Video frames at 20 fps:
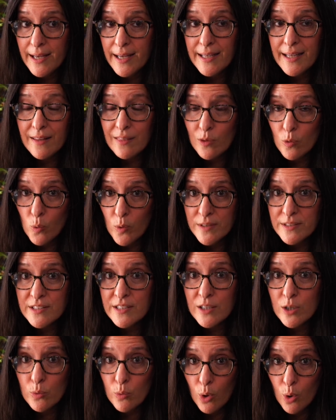Get the ones
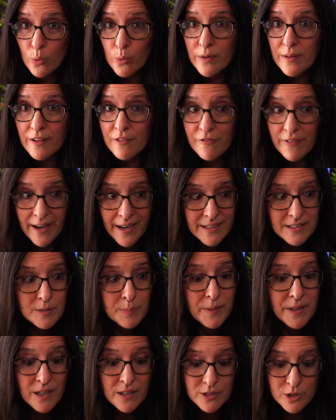that grow really fast,
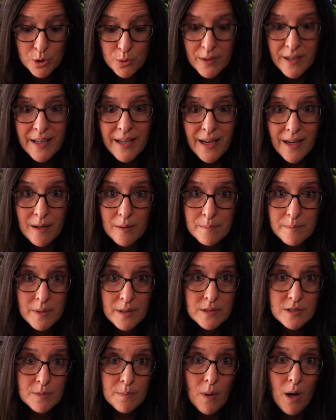because you can get them
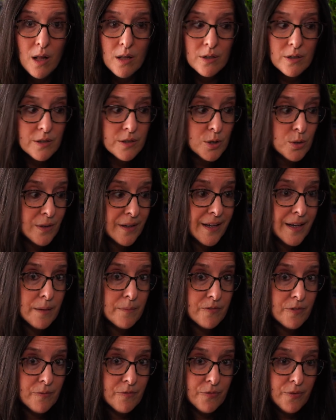smaller, you can get
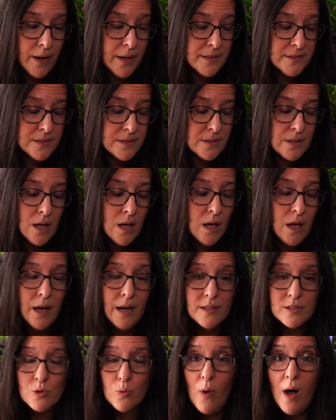them from friends
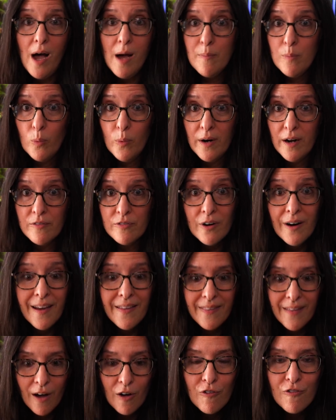at a swap, whatever,
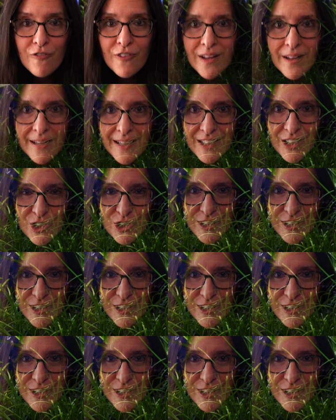and they'll fill in your